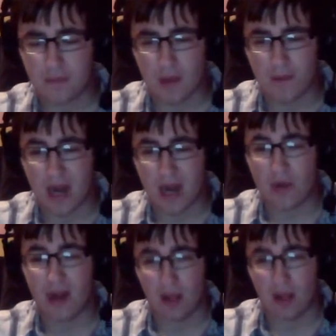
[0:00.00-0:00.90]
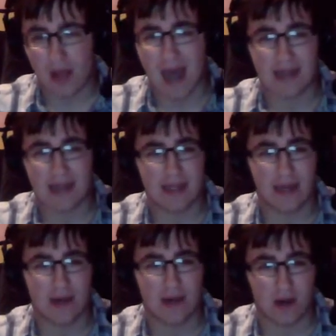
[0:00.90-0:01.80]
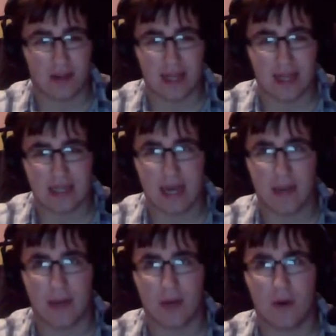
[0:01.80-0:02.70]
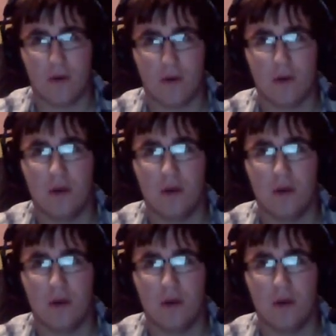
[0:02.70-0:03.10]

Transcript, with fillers: But I write a lot, and during that time I wrote